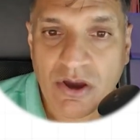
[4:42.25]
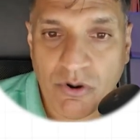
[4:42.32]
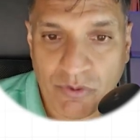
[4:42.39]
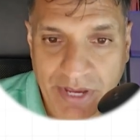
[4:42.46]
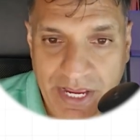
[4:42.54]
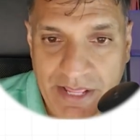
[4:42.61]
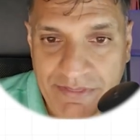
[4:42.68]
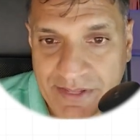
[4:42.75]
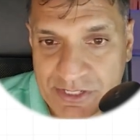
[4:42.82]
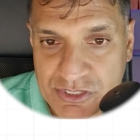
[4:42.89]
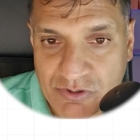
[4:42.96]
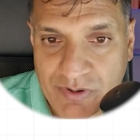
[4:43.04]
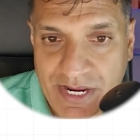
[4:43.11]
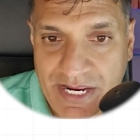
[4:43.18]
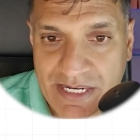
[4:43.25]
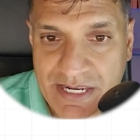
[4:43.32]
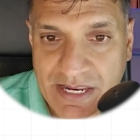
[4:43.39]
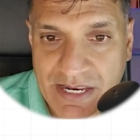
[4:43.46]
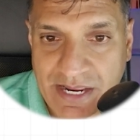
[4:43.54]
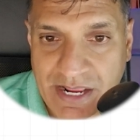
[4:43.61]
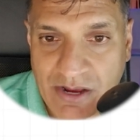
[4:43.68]
Okay, that's
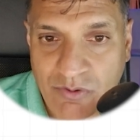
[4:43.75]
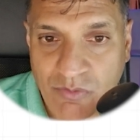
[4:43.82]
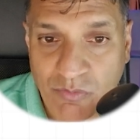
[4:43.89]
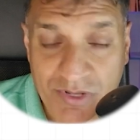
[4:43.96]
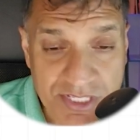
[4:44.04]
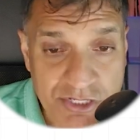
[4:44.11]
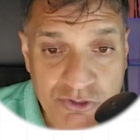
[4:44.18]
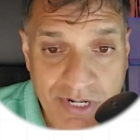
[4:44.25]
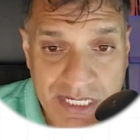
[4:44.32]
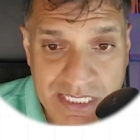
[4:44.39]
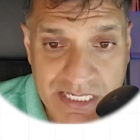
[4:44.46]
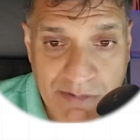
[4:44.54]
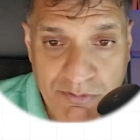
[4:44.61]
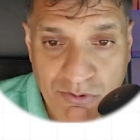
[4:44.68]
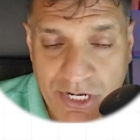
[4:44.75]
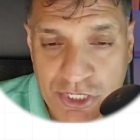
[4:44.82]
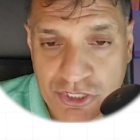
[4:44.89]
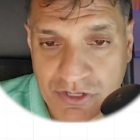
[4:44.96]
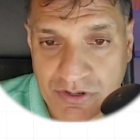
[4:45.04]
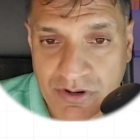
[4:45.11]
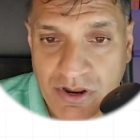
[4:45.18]
great. Now, what's the trace
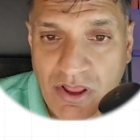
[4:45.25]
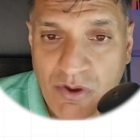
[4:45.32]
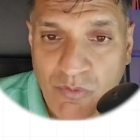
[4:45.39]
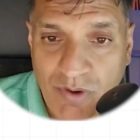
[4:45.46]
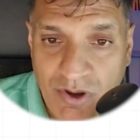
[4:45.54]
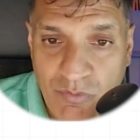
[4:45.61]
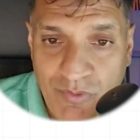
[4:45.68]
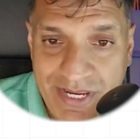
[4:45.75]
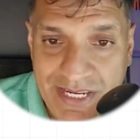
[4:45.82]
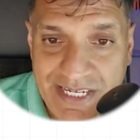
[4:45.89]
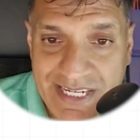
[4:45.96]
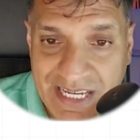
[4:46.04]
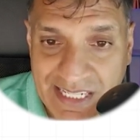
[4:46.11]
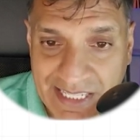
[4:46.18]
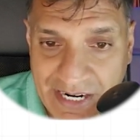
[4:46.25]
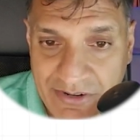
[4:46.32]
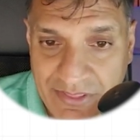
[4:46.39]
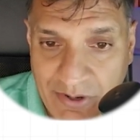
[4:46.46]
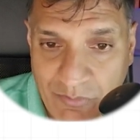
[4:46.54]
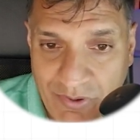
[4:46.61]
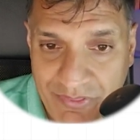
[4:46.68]
separation? Well, we can declare
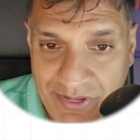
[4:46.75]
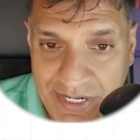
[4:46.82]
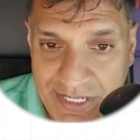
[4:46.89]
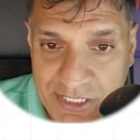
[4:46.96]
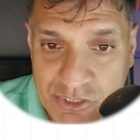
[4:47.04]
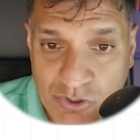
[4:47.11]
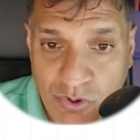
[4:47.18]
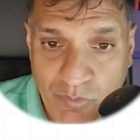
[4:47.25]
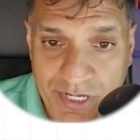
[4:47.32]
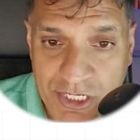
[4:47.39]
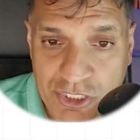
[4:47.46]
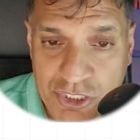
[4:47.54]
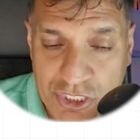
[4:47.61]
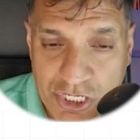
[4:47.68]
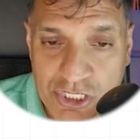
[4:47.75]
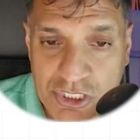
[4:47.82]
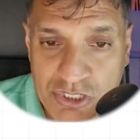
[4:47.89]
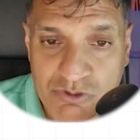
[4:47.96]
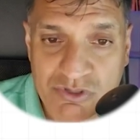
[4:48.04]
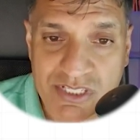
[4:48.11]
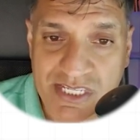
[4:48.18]
that what that is, or we can just
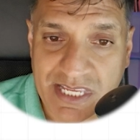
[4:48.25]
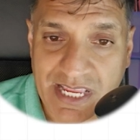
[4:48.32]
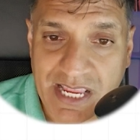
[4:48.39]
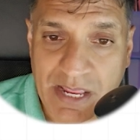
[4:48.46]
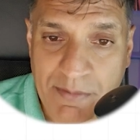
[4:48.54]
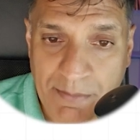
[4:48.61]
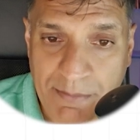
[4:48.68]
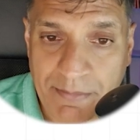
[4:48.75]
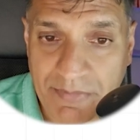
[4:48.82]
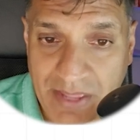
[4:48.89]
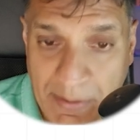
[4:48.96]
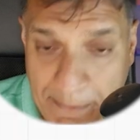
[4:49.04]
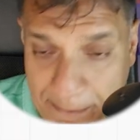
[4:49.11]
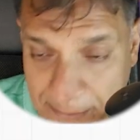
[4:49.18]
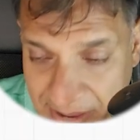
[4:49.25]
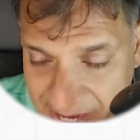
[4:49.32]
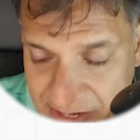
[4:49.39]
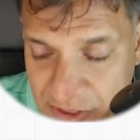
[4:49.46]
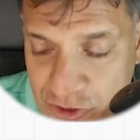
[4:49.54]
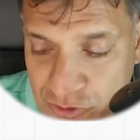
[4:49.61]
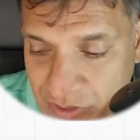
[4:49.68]
use the
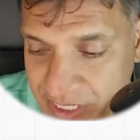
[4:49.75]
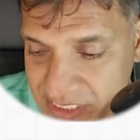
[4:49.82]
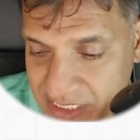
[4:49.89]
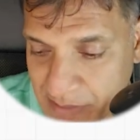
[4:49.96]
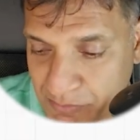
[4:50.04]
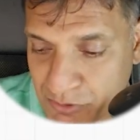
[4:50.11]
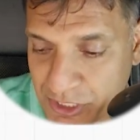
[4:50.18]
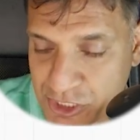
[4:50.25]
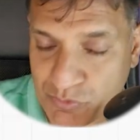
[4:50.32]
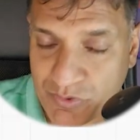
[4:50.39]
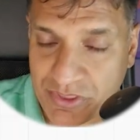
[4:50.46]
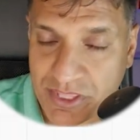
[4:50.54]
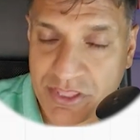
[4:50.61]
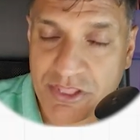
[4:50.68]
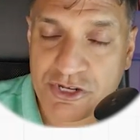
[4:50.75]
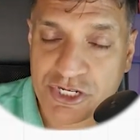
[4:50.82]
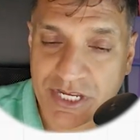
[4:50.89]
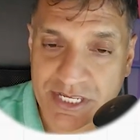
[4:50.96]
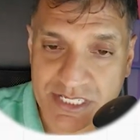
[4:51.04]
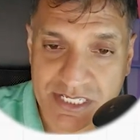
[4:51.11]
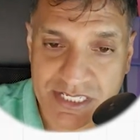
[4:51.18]
embedded trace separation within the
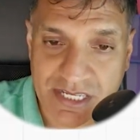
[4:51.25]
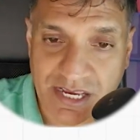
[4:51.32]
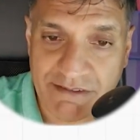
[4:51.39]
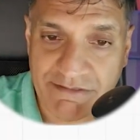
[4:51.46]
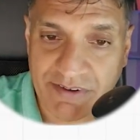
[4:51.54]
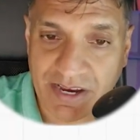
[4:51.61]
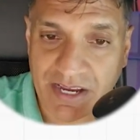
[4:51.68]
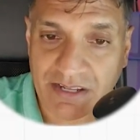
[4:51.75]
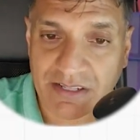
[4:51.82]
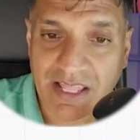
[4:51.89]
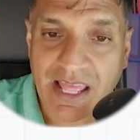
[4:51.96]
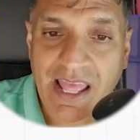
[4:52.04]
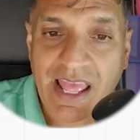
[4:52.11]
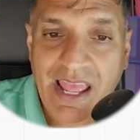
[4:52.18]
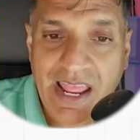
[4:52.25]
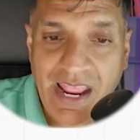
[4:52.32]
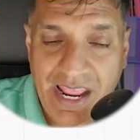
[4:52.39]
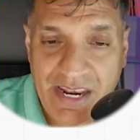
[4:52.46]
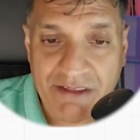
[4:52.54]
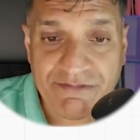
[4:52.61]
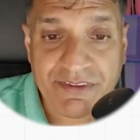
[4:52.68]
GSSI file.
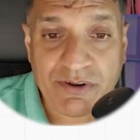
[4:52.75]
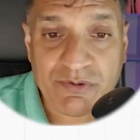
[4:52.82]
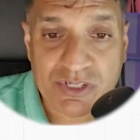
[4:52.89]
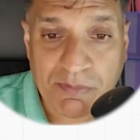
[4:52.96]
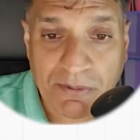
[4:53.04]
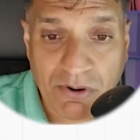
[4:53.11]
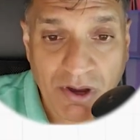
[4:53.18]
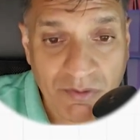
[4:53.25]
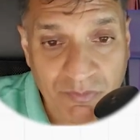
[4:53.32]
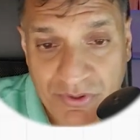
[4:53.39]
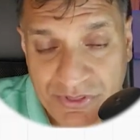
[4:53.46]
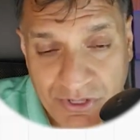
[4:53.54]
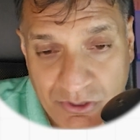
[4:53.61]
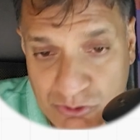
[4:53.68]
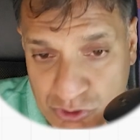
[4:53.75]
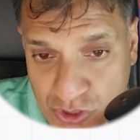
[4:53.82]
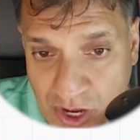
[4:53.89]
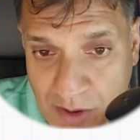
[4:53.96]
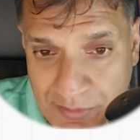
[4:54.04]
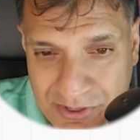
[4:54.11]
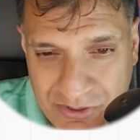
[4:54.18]
And if there was a problem with our
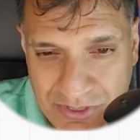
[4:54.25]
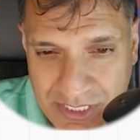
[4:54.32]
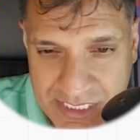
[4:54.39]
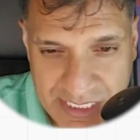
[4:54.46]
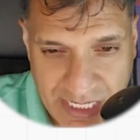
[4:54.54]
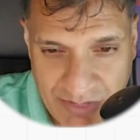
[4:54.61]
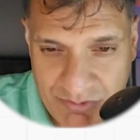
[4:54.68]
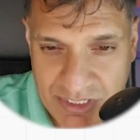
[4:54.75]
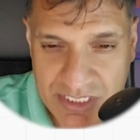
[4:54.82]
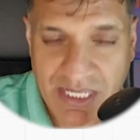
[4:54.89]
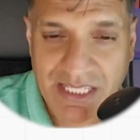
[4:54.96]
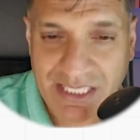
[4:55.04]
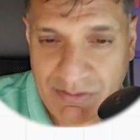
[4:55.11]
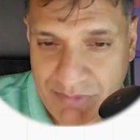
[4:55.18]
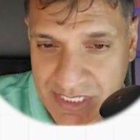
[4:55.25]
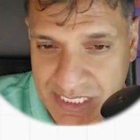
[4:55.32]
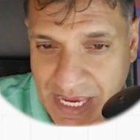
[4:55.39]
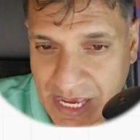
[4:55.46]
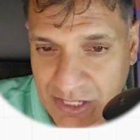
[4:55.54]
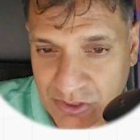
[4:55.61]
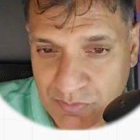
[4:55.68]
odometer, let's say it was slightly
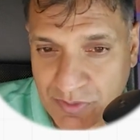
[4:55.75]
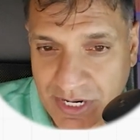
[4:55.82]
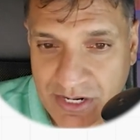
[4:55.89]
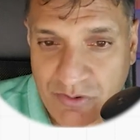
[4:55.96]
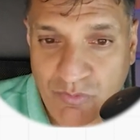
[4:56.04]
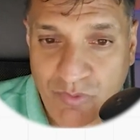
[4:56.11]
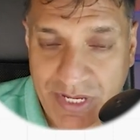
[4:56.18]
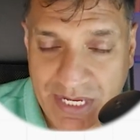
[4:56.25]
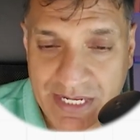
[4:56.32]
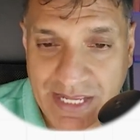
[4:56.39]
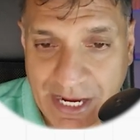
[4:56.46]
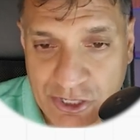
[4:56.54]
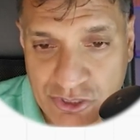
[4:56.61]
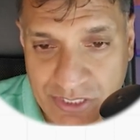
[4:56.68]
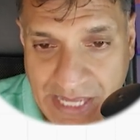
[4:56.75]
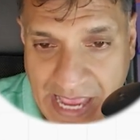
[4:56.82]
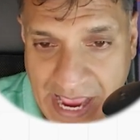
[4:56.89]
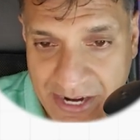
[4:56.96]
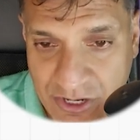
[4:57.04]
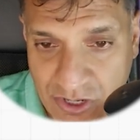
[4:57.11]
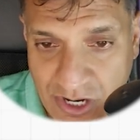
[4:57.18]
miscalibrated, we can actually
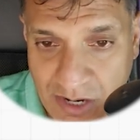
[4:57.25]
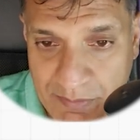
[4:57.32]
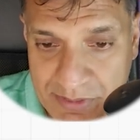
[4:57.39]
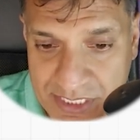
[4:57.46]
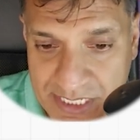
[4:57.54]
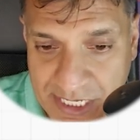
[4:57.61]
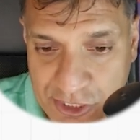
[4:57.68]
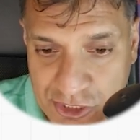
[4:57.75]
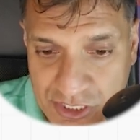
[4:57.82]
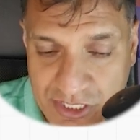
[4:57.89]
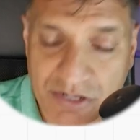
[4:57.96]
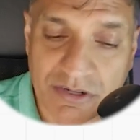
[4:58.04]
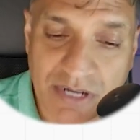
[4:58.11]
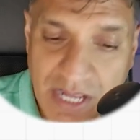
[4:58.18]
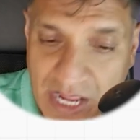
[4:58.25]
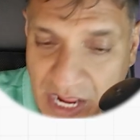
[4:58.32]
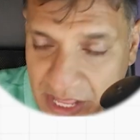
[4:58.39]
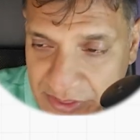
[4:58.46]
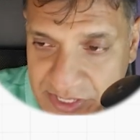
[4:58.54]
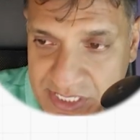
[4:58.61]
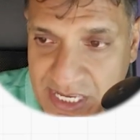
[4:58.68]
add a compensation here.
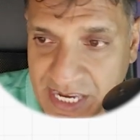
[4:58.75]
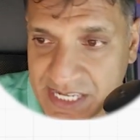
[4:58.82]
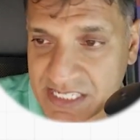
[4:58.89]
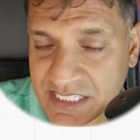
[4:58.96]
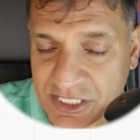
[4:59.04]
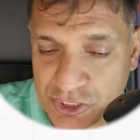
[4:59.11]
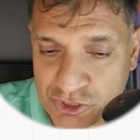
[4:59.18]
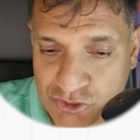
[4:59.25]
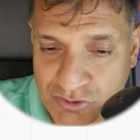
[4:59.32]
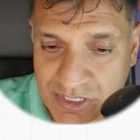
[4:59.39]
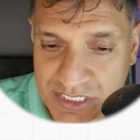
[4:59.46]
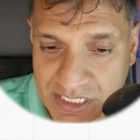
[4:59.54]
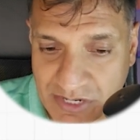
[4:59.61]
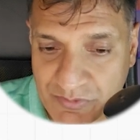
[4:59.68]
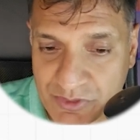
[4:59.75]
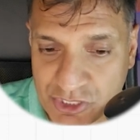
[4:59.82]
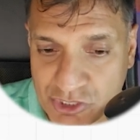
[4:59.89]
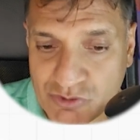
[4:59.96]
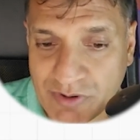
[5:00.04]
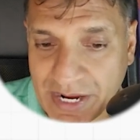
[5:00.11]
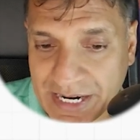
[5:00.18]
In this case, let's trust that it was
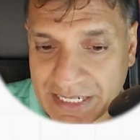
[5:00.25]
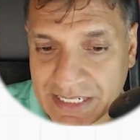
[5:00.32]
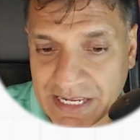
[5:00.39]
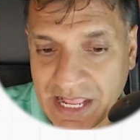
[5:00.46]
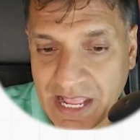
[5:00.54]
correct.